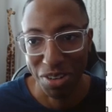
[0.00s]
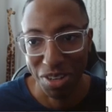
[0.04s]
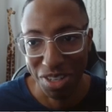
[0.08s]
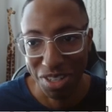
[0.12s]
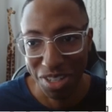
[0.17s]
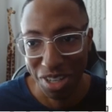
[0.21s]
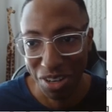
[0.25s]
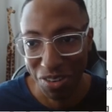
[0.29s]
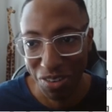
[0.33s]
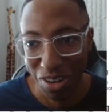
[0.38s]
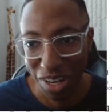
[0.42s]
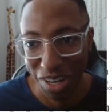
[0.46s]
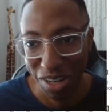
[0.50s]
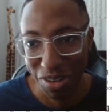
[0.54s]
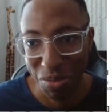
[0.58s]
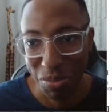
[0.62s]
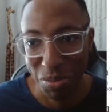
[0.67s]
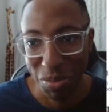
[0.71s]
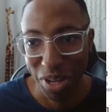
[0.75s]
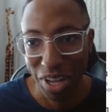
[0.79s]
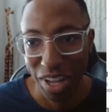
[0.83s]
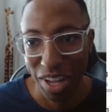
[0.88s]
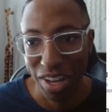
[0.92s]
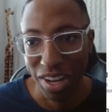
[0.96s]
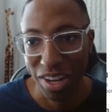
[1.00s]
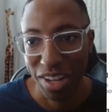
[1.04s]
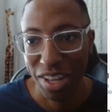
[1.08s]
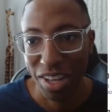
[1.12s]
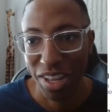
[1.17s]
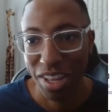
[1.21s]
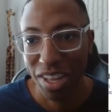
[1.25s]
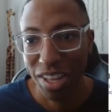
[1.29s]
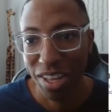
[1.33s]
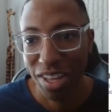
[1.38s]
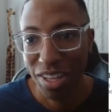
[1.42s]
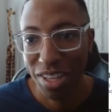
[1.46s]
already. But
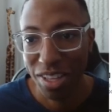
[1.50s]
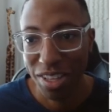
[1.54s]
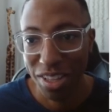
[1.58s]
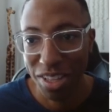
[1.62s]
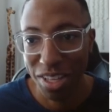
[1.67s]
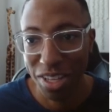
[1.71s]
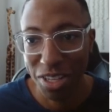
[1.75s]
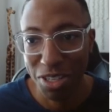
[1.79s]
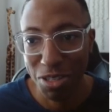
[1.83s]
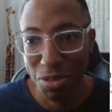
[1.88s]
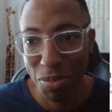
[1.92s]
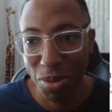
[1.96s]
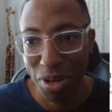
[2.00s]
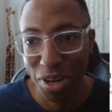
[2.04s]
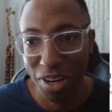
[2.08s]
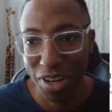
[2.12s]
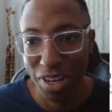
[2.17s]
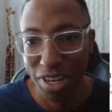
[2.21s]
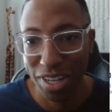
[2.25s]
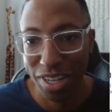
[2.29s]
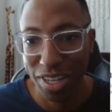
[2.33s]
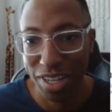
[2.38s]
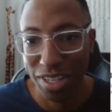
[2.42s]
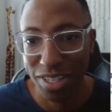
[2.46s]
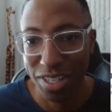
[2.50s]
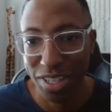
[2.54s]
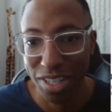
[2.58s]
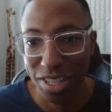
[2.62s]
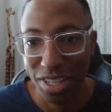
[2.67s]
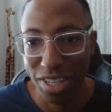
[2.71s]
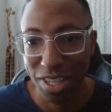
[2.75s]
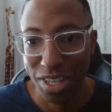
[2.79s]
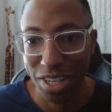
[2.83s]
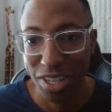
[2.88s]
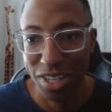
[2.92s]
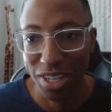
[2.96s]
this part is
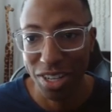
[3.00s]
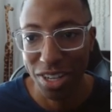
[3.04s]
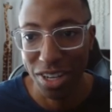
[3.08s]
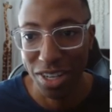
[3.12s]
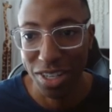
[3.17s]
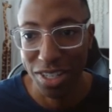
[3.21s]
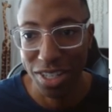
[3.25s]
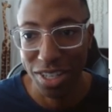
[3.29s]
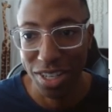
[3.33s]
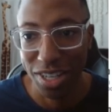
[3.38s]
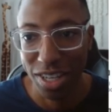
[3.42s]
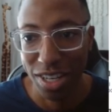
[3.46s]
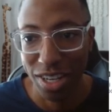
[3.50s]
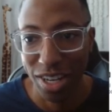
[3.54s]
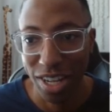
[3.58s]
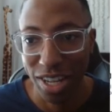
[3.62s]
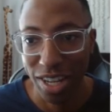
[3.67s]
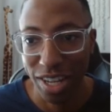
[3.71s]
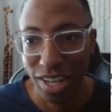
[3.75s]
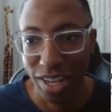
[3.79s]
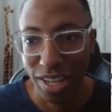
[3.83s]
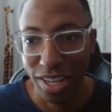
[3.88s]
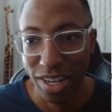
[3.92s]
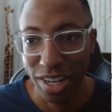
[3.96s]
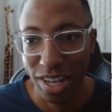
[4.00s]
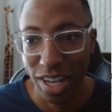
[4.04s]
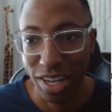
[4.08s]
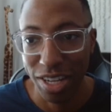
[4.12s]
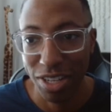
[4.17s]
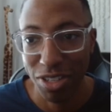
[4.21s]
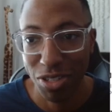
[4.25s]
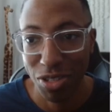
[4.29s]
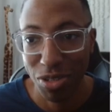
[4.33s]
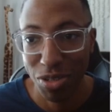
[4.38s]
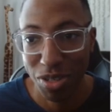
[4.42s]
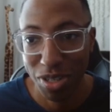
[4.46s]
the closet, and
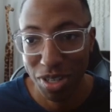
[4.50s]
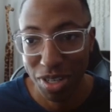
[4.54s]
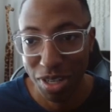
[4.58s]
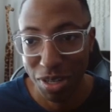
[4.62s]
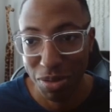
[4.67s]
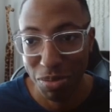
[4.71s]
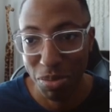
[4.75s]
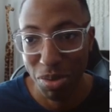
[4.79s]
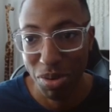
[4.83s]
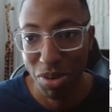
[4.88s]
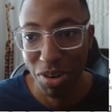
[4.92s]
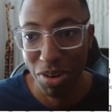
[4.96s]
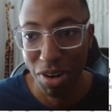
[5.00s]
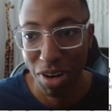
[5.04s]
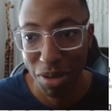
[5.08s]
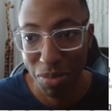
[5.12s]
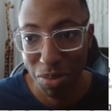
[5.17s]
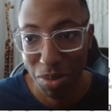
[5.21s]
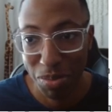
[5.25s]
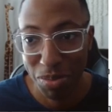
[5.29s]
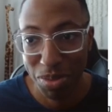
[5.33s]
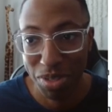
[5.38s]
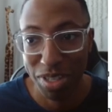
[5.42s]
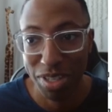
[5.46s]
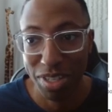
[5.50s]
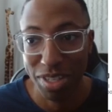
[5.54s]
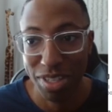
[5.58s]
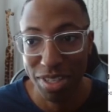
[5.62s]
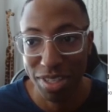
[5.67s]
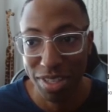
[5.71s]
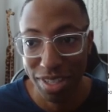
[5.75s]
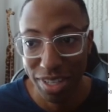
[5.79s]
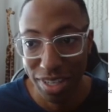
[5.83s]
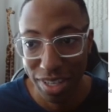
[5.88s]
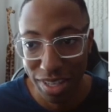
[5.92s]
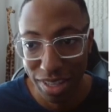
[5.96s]
as you can probably
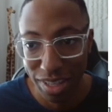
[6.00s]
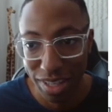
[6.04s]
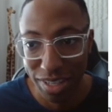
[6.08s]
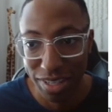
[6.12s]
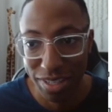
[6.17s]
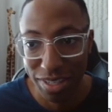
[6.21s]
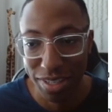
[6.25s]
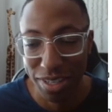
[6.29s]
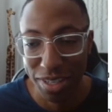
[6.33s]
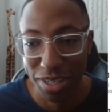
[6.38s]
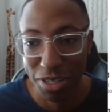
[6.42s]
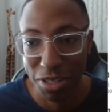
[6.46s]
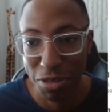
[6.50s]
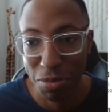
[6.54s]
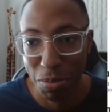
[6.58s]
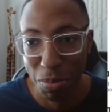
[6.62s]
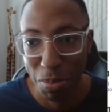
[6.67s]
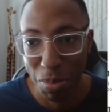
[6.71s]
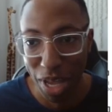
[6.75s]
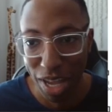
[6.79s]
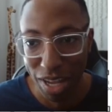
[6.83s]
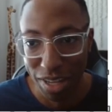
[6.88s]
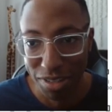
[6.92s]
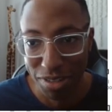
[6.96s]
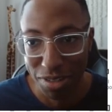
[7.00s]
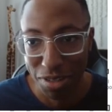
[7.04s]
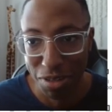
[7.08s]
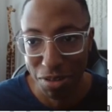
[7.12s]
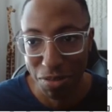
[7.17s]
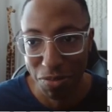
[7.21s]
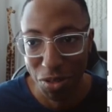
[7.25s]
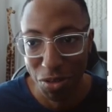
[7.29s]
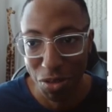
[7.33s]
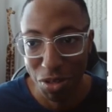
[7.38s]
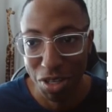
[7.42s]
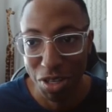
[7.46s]
see, this is massive.
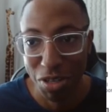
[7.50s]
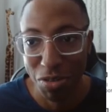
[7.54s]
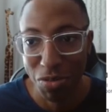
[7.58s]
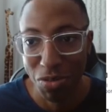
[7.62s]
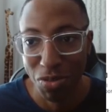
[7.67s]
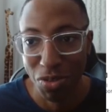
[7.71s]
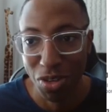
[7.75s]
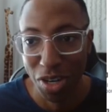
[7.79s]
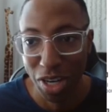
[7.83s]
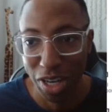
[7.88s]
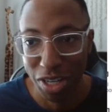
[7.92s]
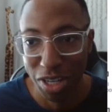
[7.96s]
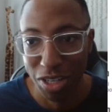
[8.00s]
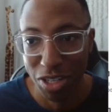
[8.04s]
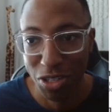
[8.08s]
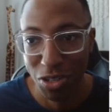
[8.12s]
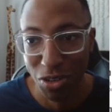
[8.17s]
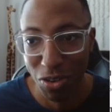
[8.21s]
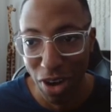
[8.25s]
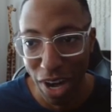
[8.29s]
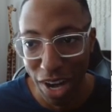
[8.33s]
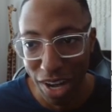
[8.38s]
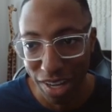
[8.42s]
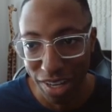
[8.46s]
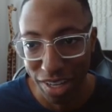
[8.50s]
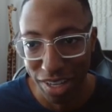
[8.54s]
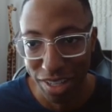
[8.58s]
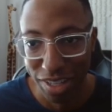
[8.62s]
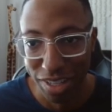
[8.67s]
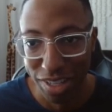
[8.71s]
You could run track in this